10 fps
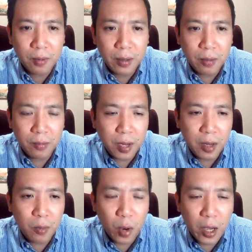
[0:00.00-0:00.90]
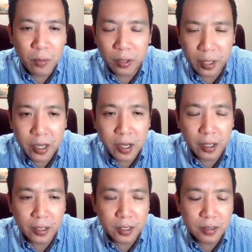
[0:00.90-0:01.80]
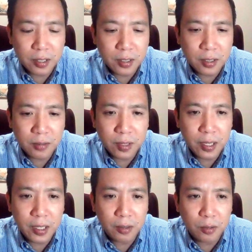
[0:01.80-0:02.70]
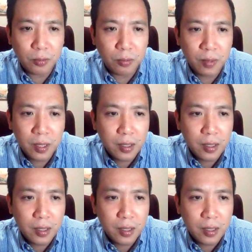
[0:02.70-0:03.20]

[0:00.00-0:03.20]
and and, and why we're here is is really to